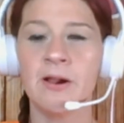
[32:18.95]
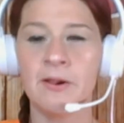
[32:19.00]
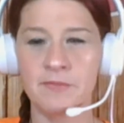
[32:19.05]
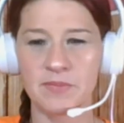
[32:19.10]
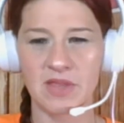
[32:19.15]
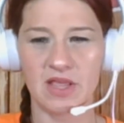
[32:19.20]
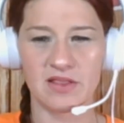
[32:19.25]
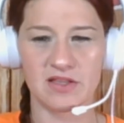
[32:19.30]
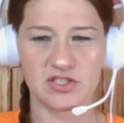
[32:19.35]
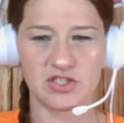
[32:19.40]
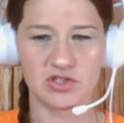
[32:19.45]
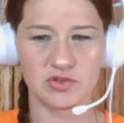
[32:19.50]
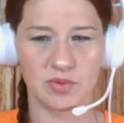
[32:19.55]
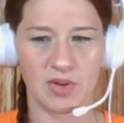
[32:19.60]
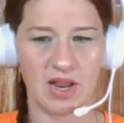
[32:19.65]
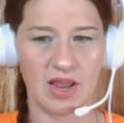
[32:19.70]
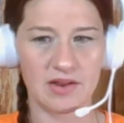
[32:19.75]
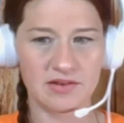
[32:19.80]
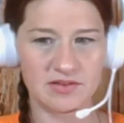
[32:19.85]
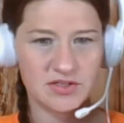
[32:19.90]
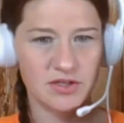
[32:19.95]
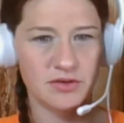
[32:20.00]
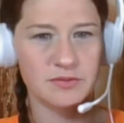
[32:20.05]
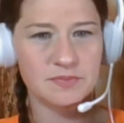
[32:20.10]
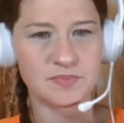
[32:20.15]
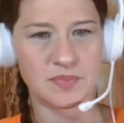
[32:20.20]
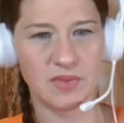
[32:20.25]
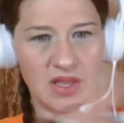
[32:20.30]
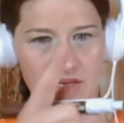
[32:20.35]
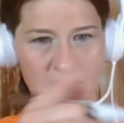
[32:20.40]
And this is what I'd do.
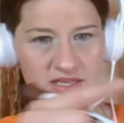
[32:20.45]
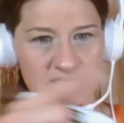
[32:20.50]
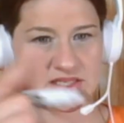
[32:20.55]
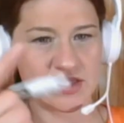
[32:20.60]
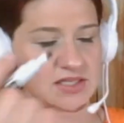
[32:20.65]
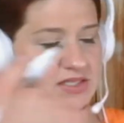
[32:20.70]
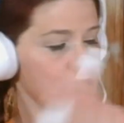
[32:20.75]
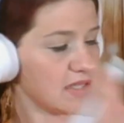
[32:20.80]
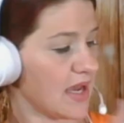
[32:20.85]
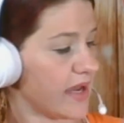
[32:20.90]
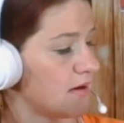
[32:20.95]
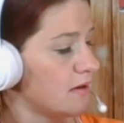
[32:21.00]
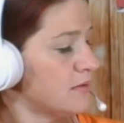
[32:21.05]
I'd get to the slide.